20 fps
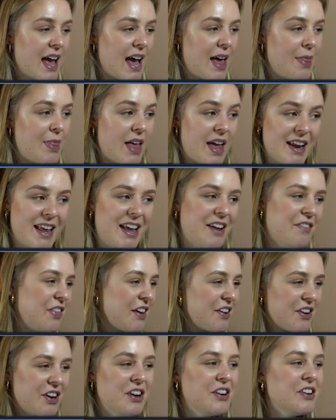And then if
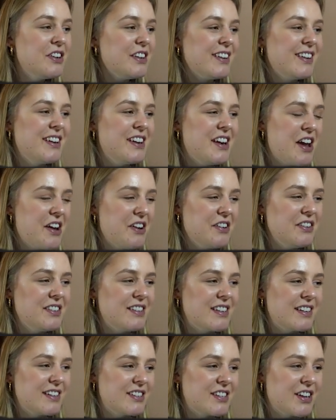there are no, no
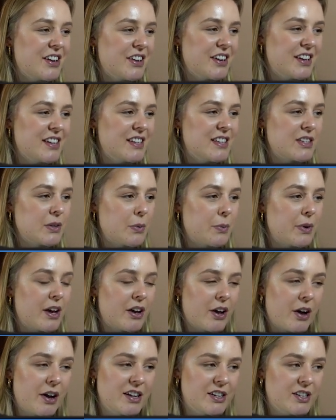tokens, we
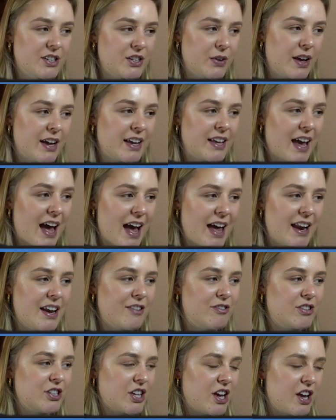are going to again
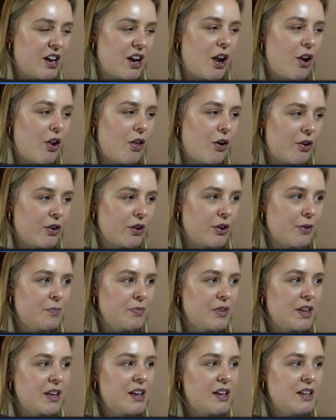return a log.
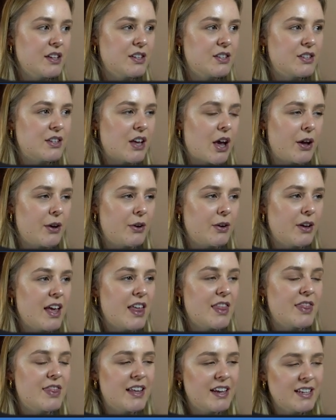So
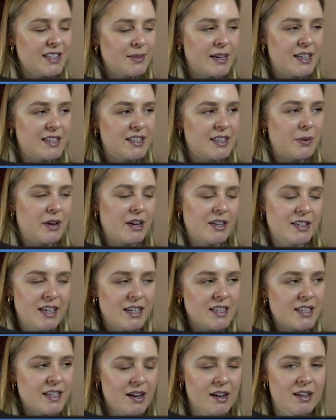this means that we are
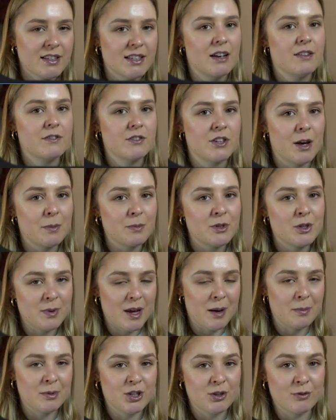setting ourselves up to
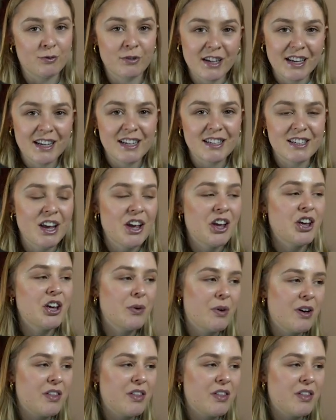be able to read who